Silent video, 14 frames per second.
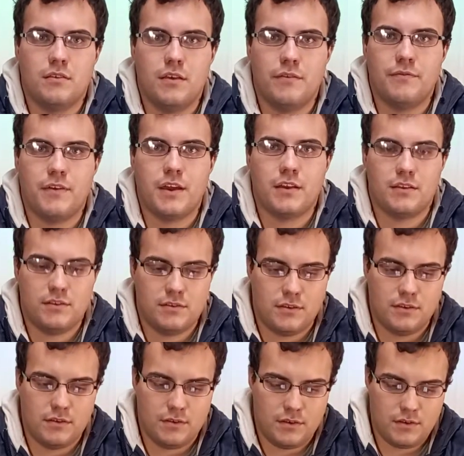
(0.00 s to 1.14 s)
affect
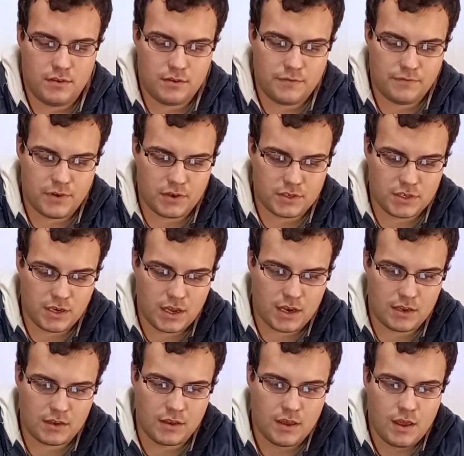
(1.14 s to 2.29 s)
the
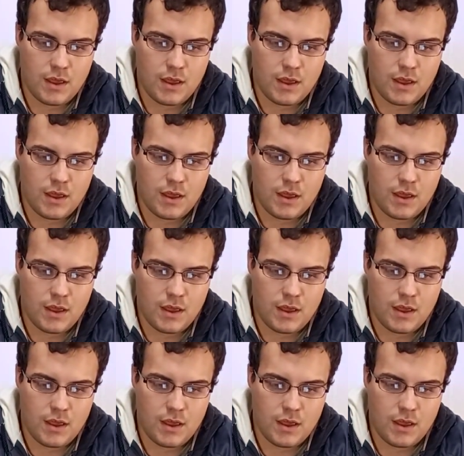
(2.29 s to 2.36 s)
functionality.